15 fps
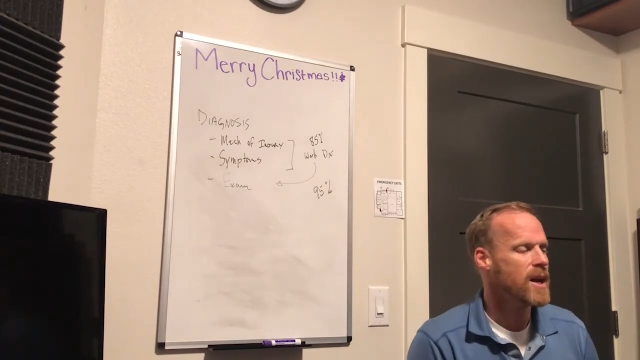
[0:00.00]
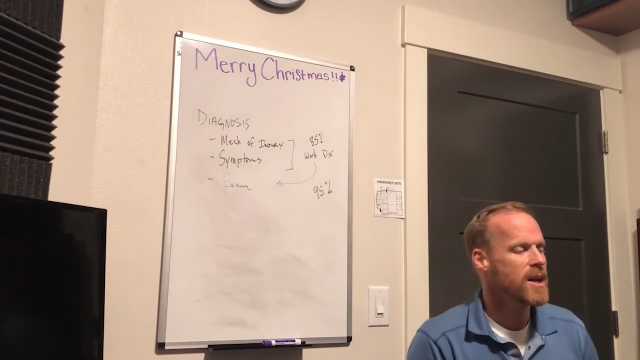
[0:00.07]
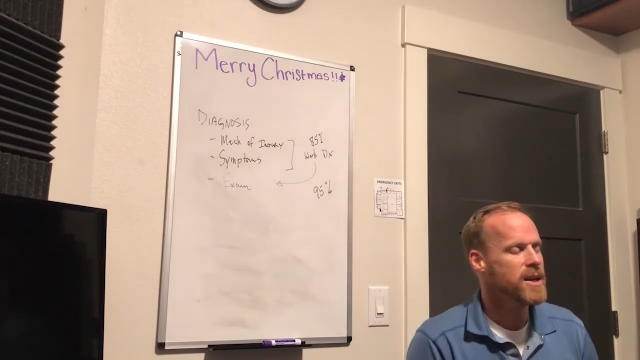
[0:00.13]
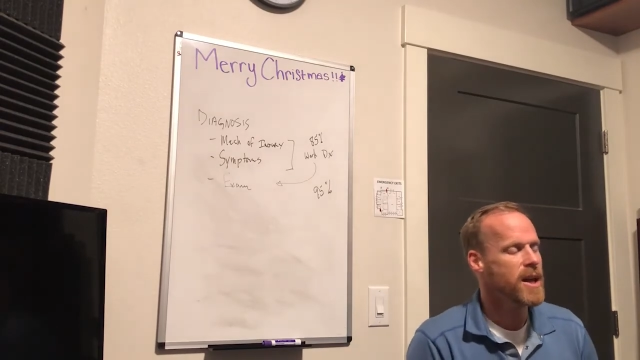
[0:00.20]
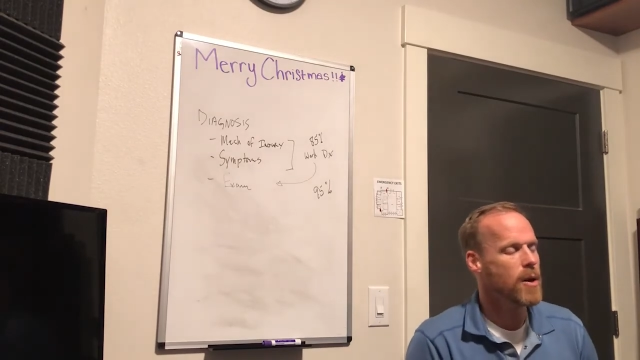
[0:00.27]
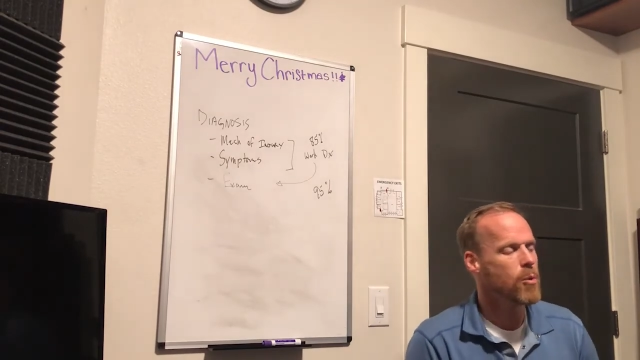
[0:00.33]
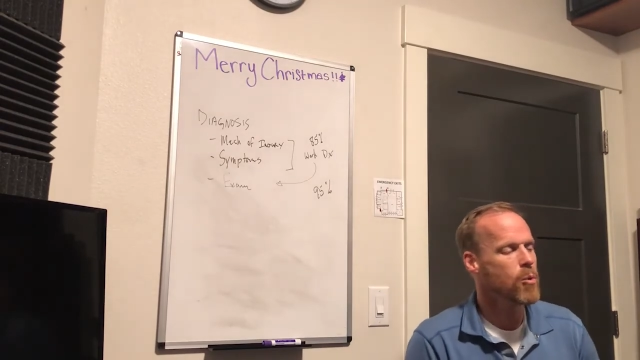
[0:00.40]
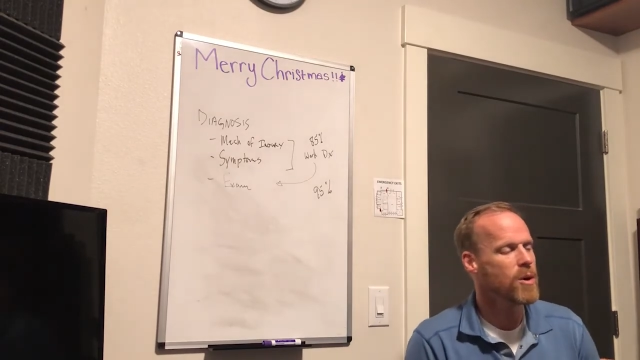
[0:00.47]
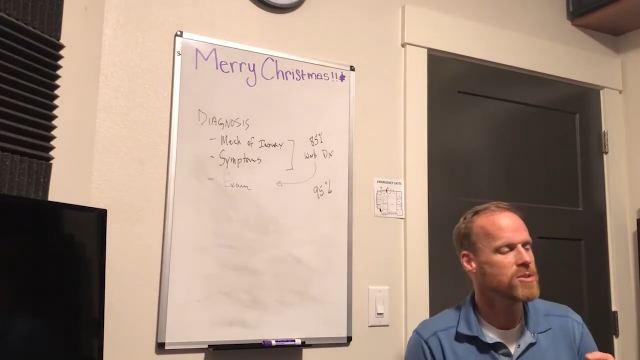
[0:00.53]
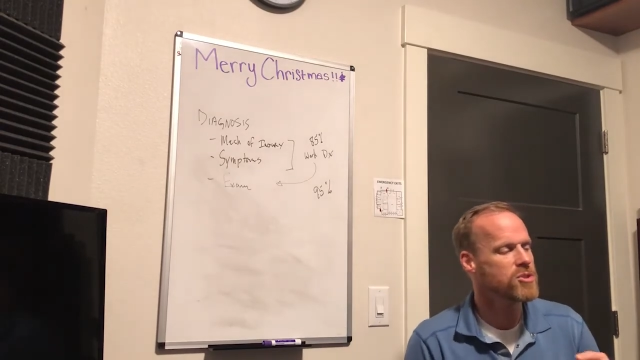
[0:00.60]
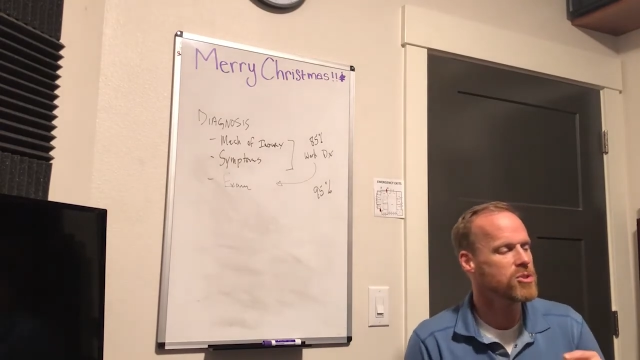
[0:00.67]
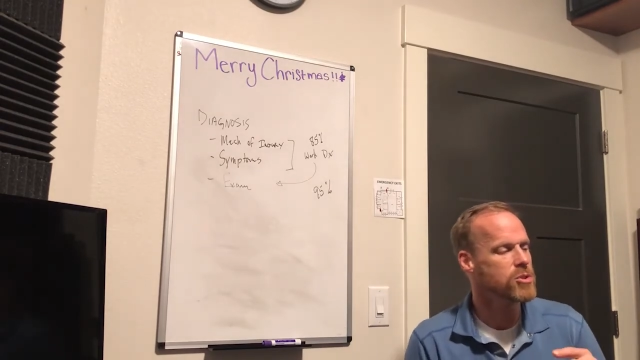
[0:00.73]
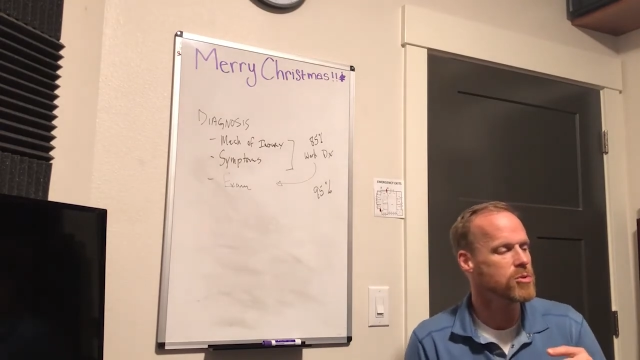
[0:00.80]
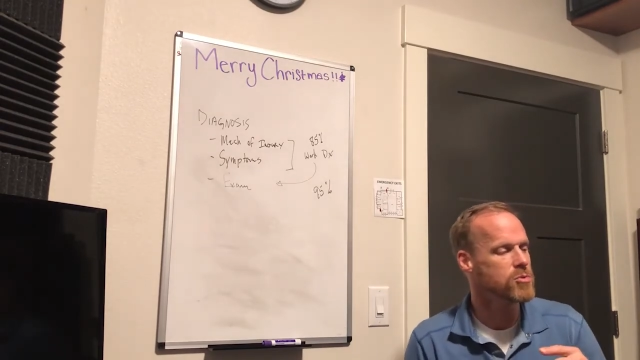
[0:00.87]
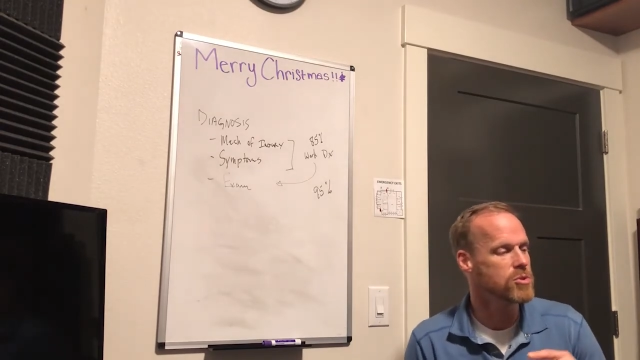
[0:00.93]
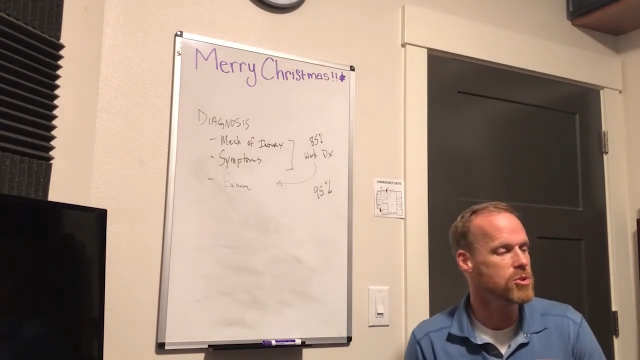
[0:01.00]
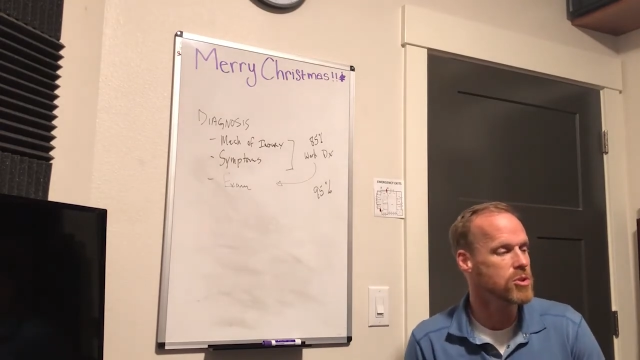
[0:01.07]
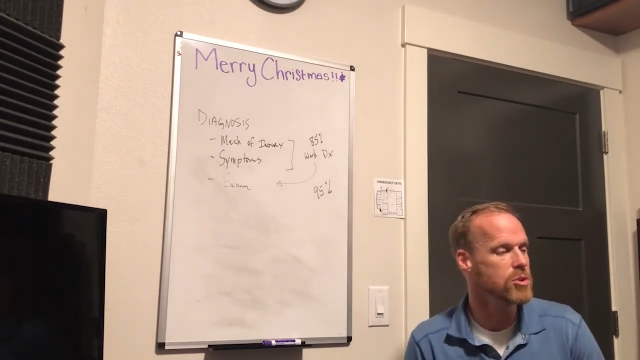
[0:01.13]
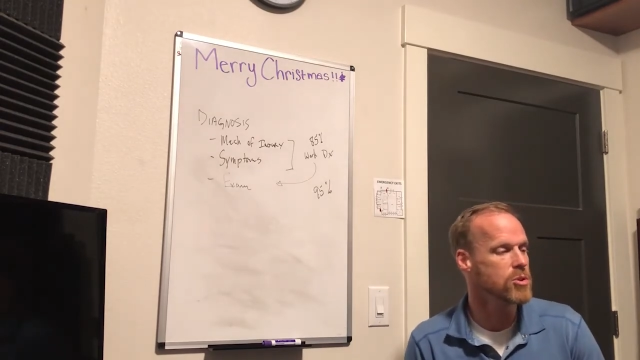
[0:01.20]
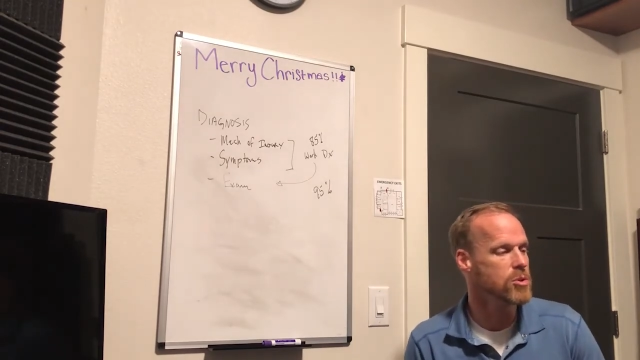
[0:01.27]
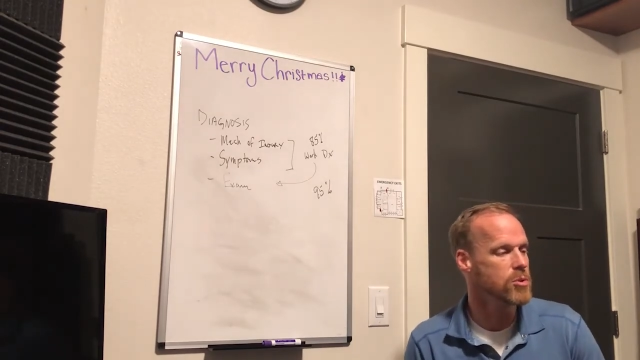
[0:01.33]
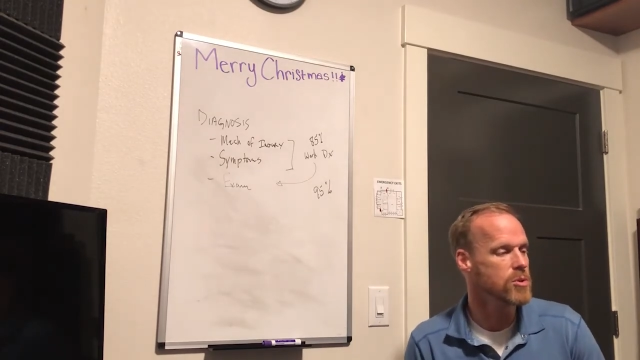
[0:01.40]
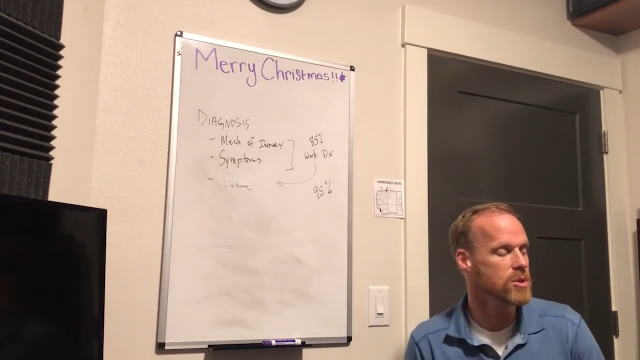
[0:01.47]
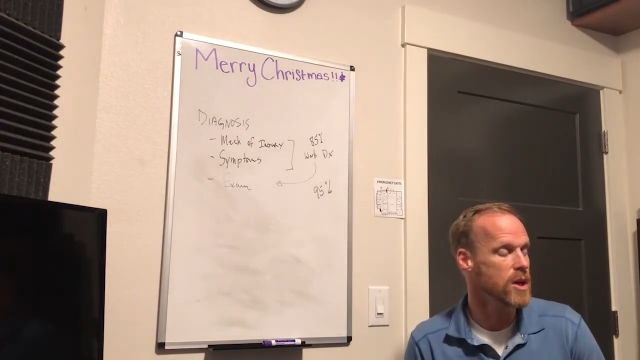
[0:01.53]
Now, once you do